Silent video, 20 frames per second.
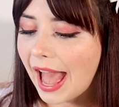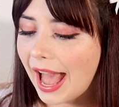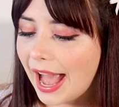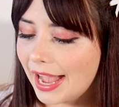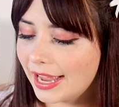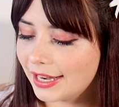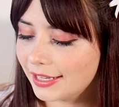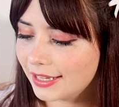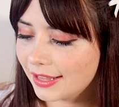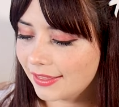
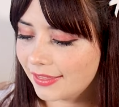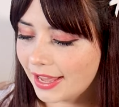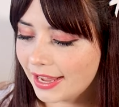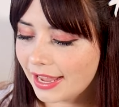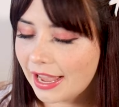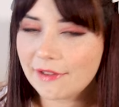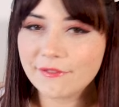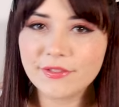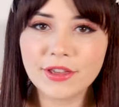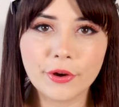and they
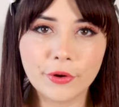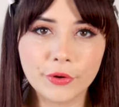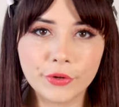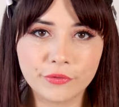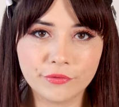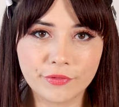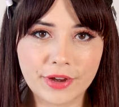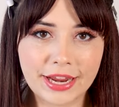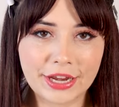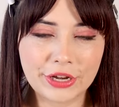have their
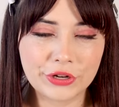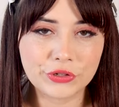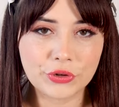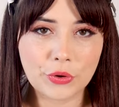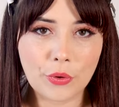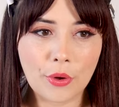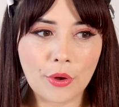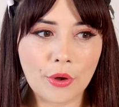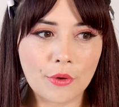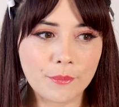own
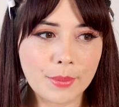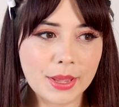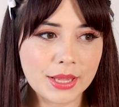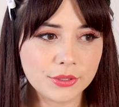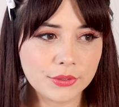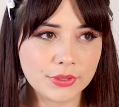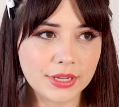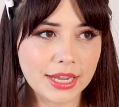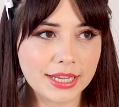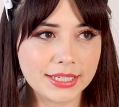range of
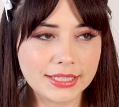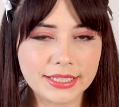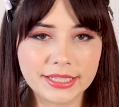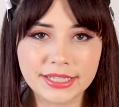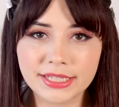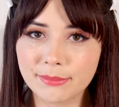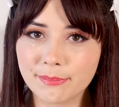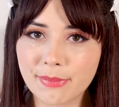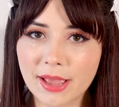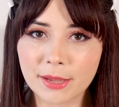pencil
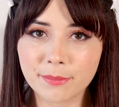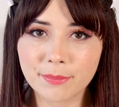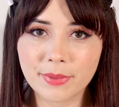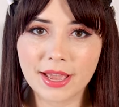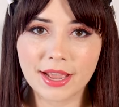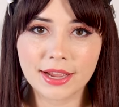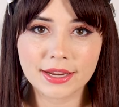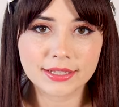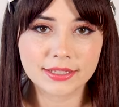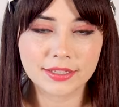cases,
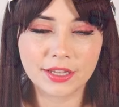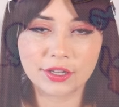backpacks,